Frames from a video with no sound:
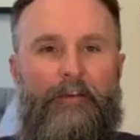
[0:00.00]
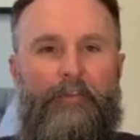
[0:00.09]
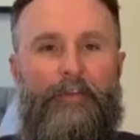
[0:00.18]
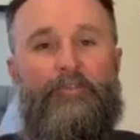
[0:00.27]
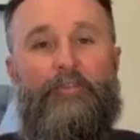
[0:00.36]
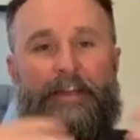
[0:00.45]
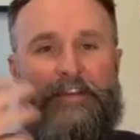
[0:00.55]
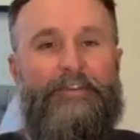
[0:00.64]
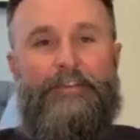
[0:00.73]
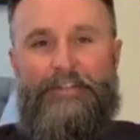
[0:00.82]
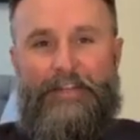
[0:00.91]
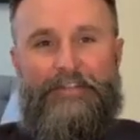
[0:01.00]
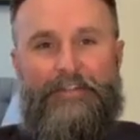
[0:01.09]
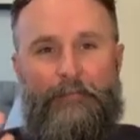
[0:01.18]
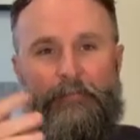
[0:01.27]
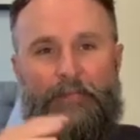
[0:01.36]
the traditional
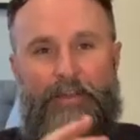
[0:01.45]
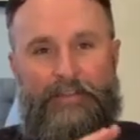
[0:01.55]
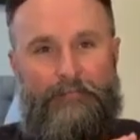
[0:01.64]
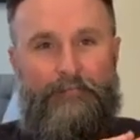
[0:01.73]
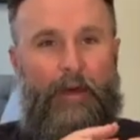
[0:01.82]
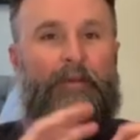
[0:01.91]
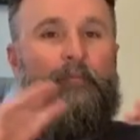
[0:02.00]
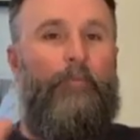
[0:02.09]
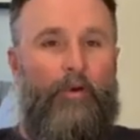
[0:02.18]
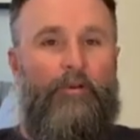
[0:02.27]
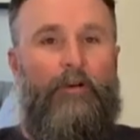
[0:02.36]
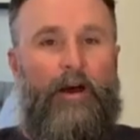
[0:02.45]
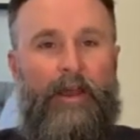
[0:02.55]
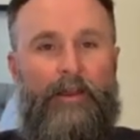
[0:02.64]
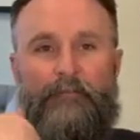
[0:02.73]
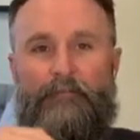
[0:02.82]
system is
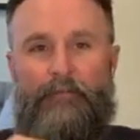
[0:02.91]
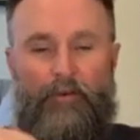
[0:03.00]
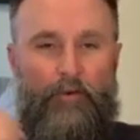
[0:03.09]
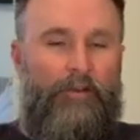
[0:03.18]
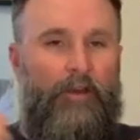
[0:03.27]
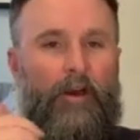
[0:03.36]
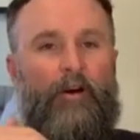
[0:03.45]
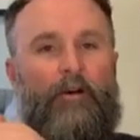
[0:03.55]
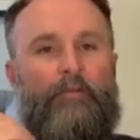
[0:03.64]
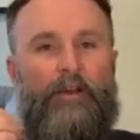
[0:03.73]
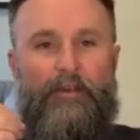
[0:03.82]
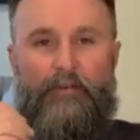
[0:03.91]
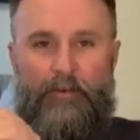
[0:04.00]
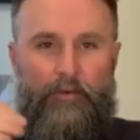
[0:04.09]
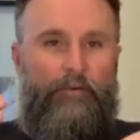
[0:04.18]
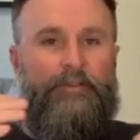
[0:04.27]
borderline like, who you know, like
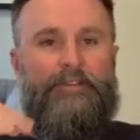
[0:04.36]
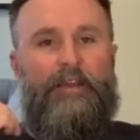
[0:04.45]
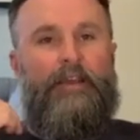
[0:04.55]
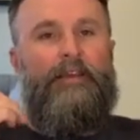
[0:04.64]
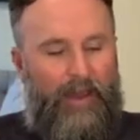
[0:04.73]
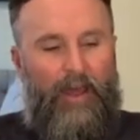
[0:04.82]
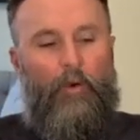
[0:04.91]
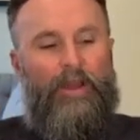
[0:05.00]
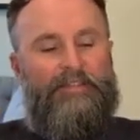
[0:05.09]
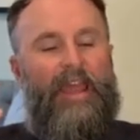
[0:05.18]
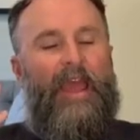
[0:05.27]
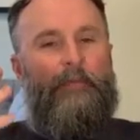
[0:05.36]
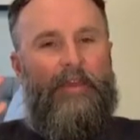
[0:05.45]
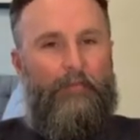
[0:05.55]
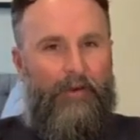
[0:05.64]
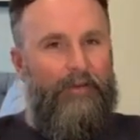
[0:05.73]
cahoots, not quite scammy,
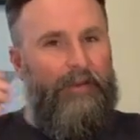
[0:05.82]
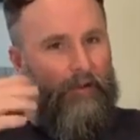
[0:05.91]
but in a